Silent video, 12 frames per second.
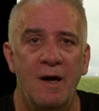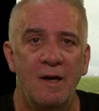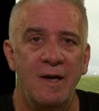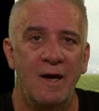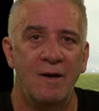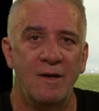
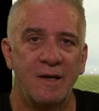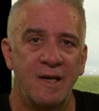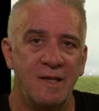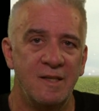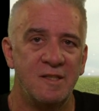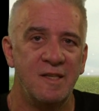Now,
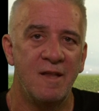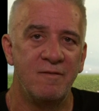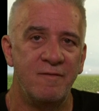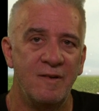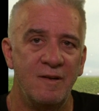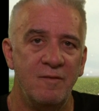again, there's
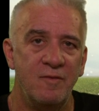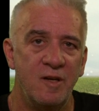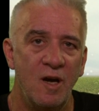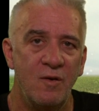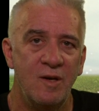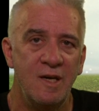another
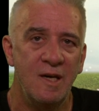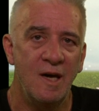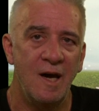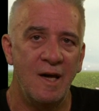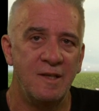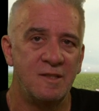video here,
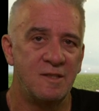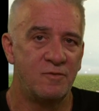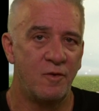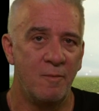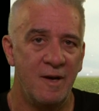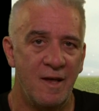and this is
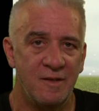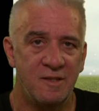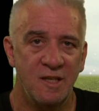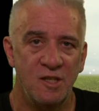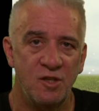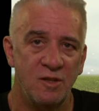from another
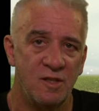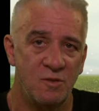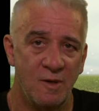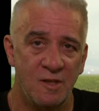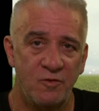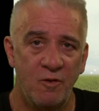teacher. This
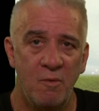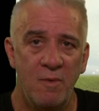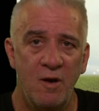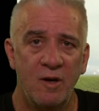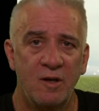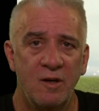one's from
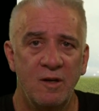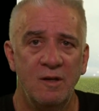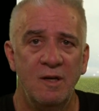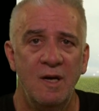America.